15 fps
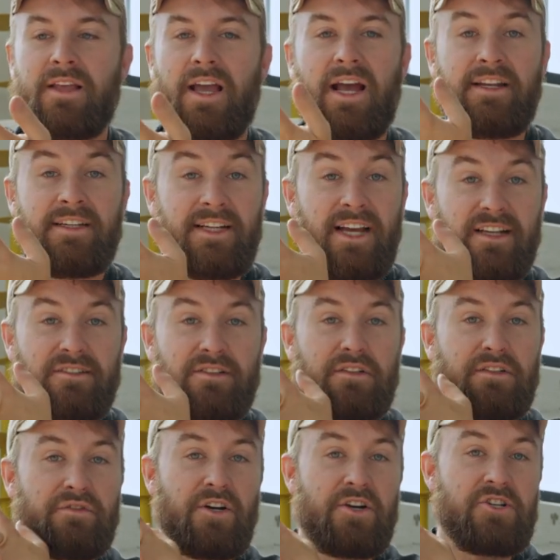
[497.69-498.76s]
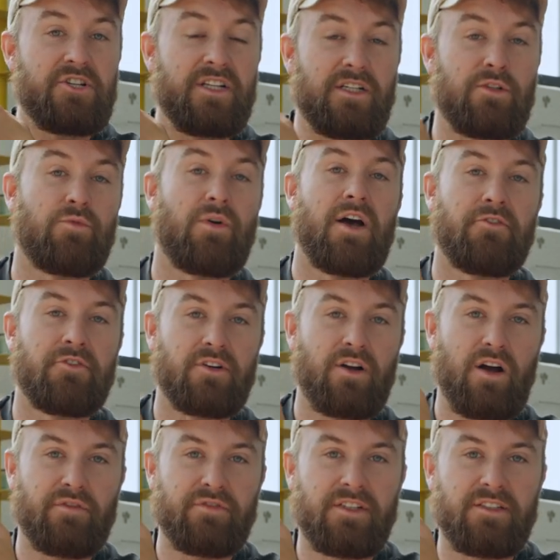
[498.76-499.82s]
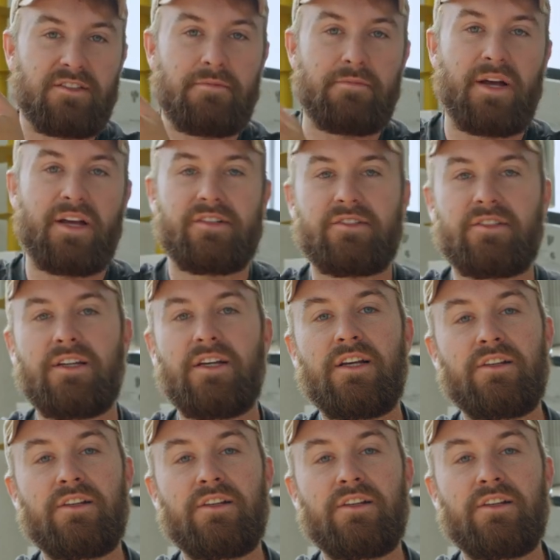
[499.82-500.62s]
and yes, freshly ground coffee is the best.